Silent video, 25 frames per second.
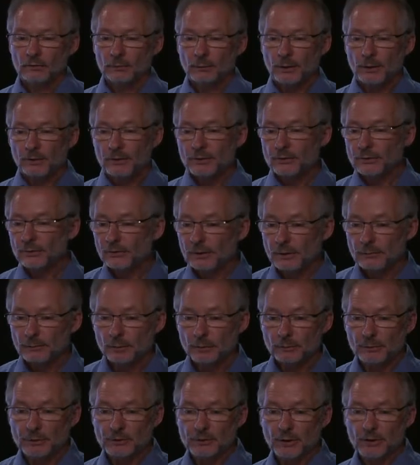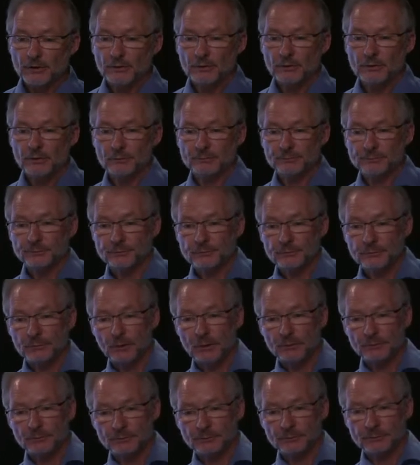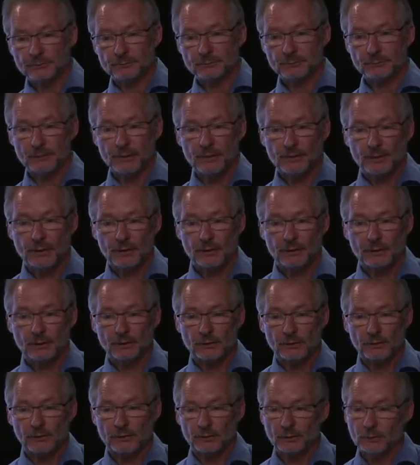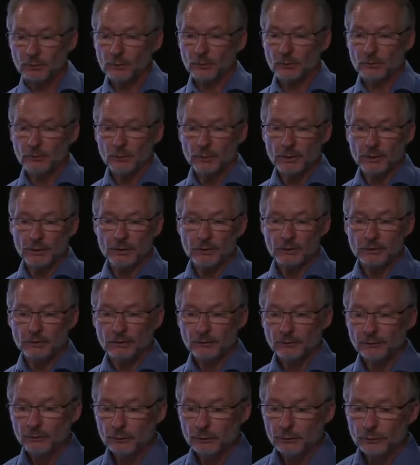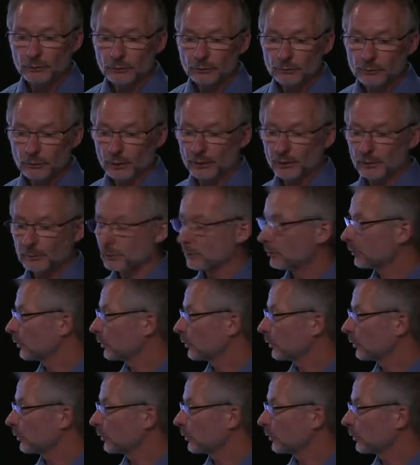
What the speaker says: Barriers to the implementation of these technologies could be few product